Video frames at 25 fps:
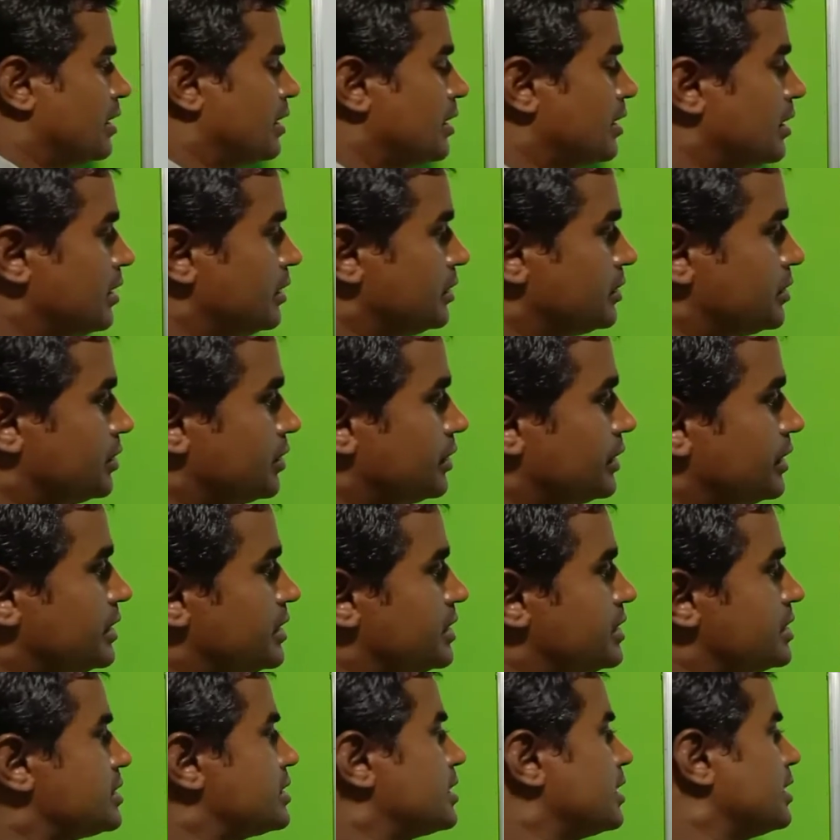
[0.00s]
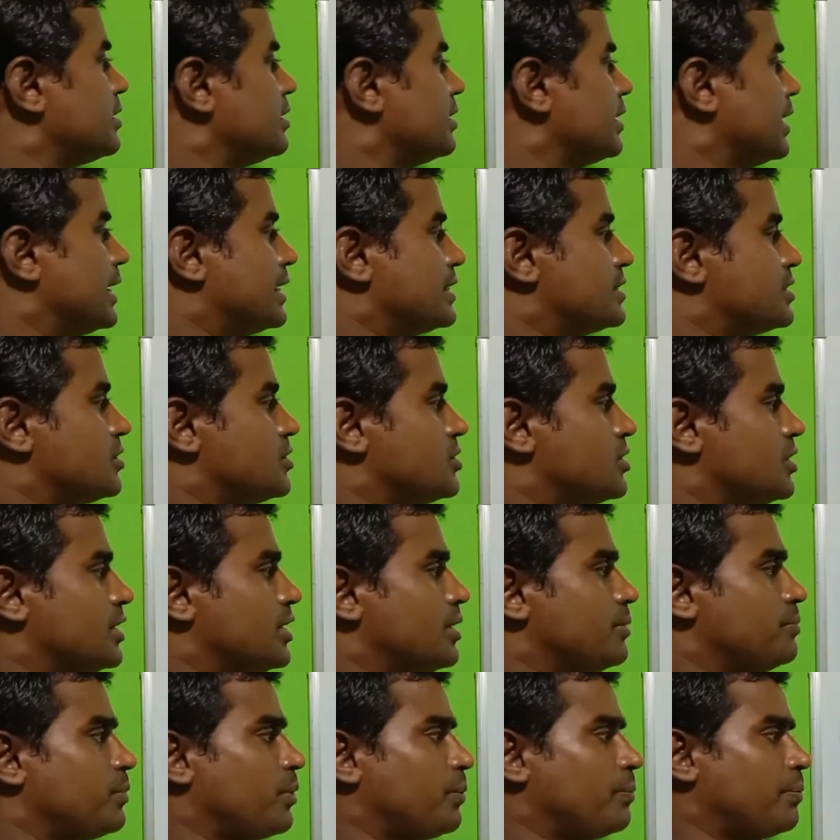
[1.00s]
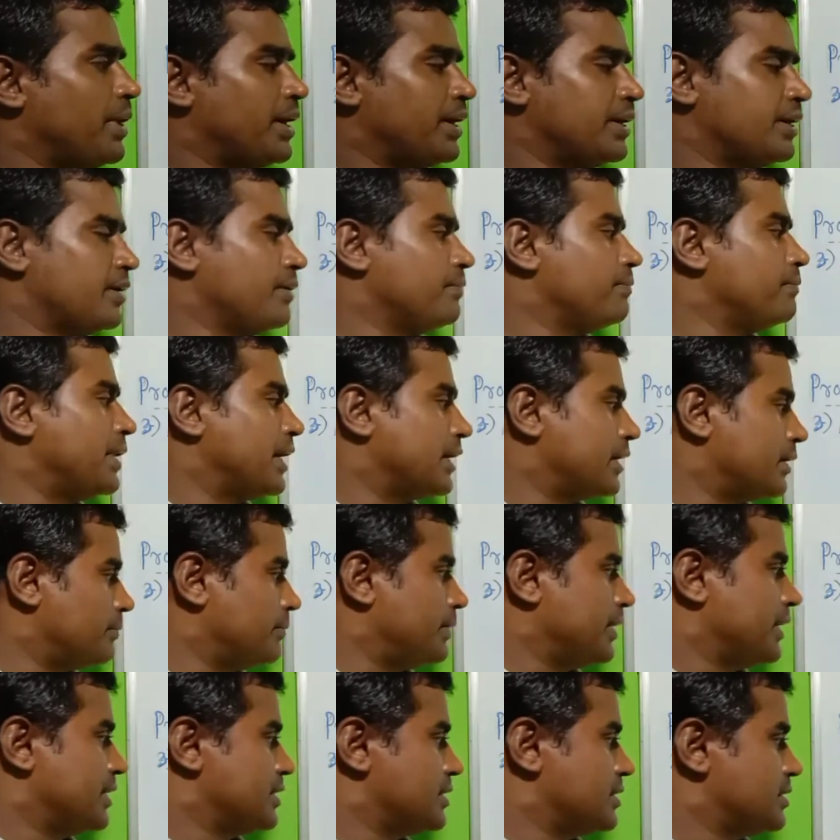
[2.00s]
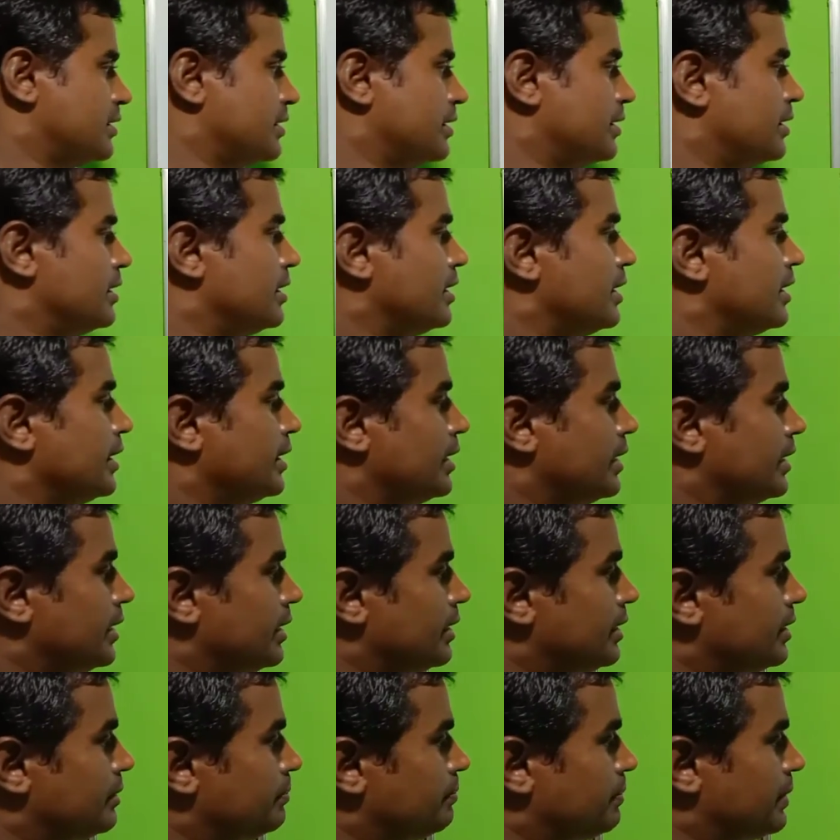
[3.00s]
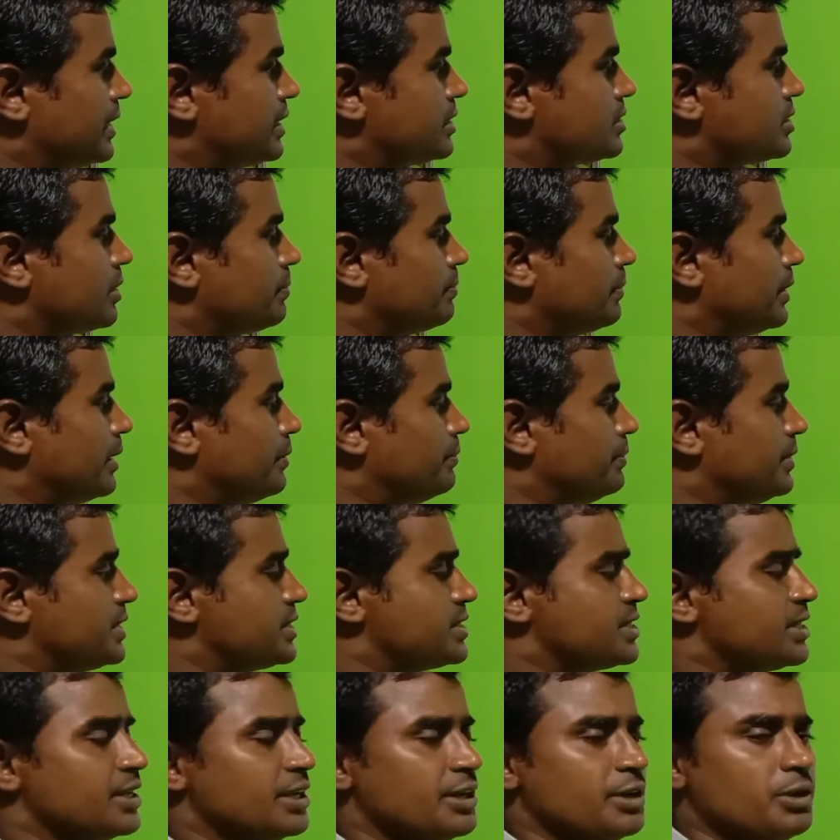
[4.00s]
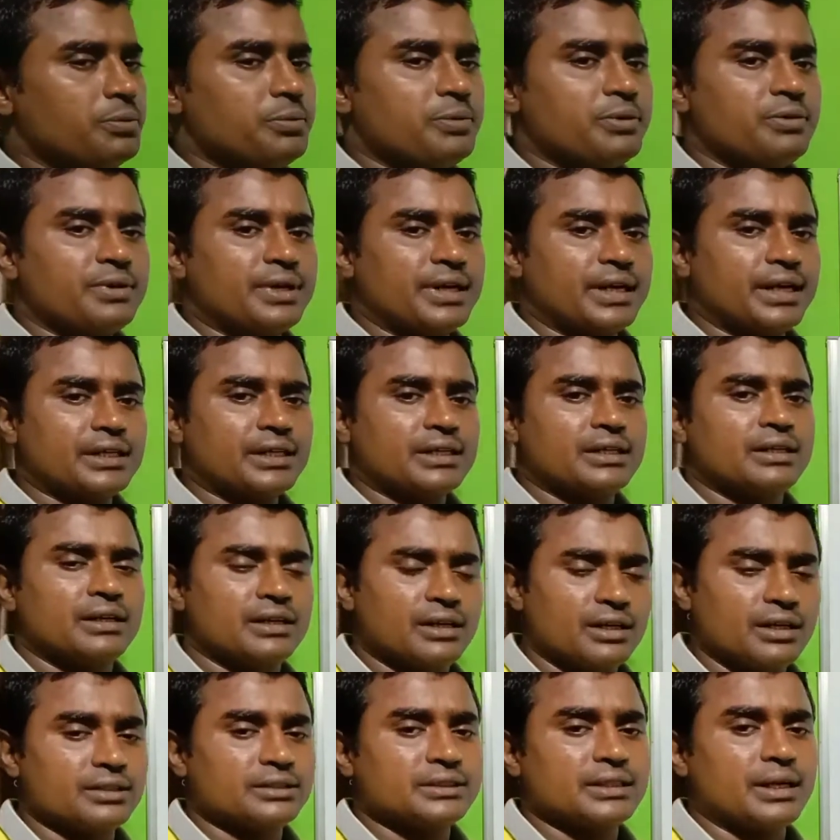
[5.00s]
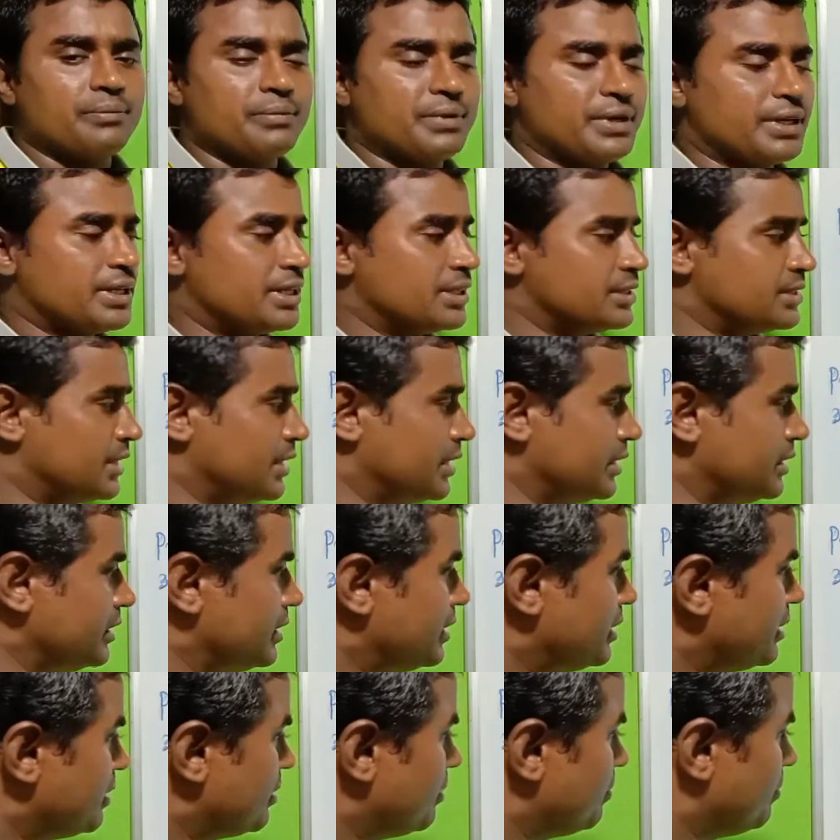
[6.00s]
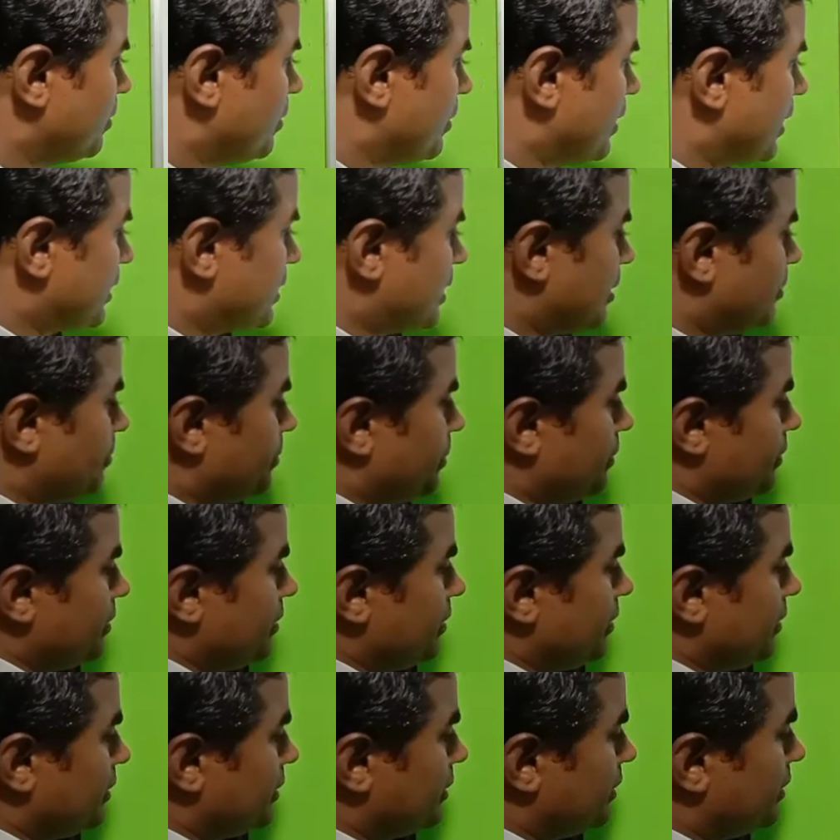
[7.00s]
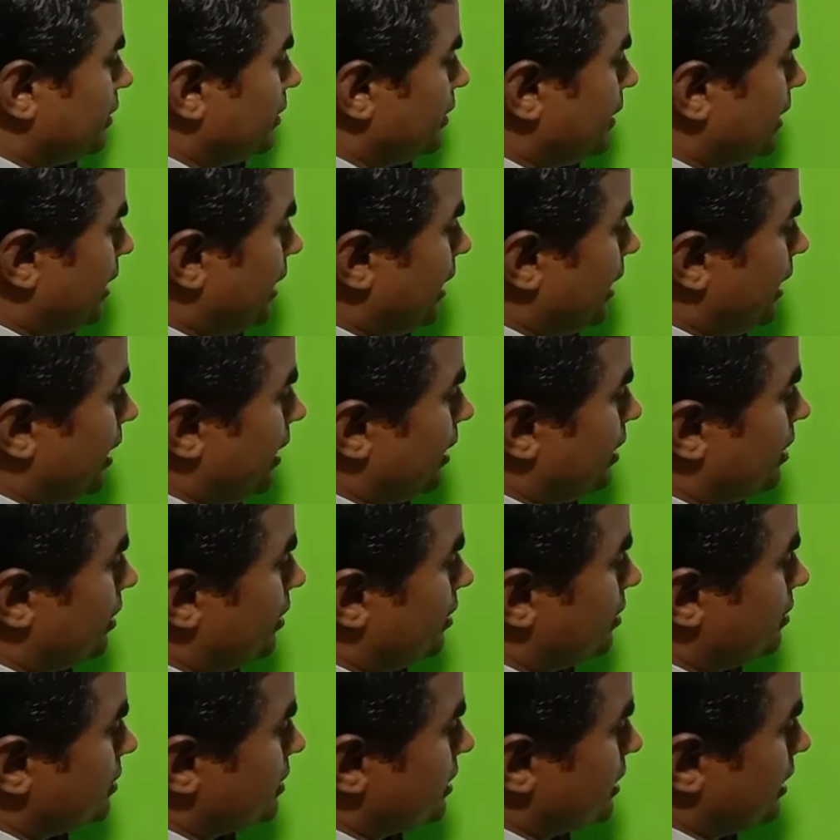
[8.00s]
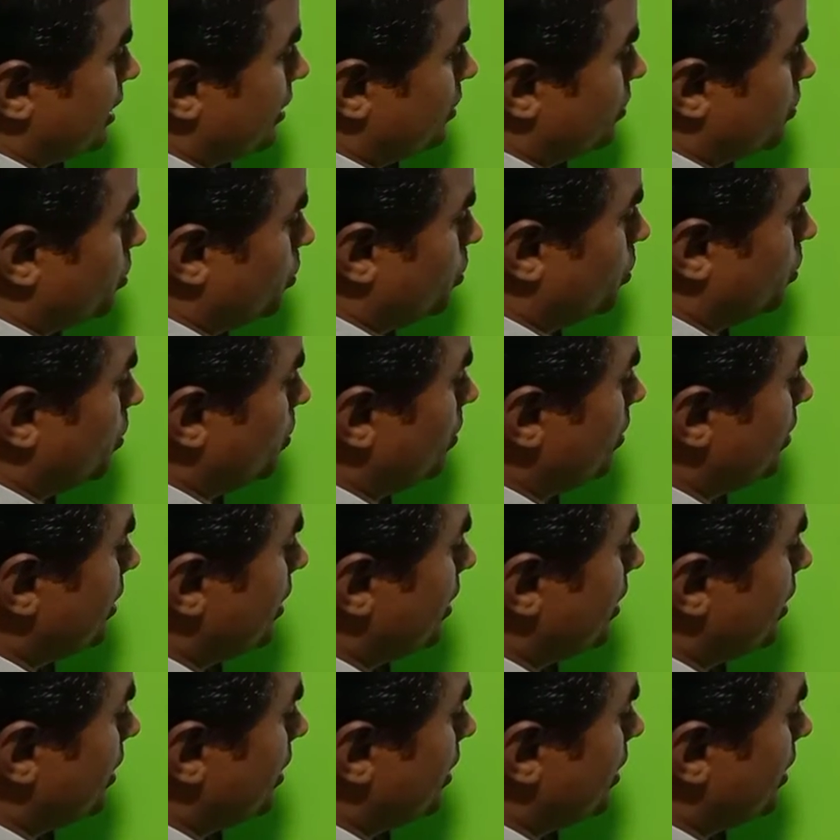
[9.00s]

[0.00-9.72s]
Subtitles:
So this is the associative property of multiplication. In place of abc, if you take some integer, for example, a equal to say 2,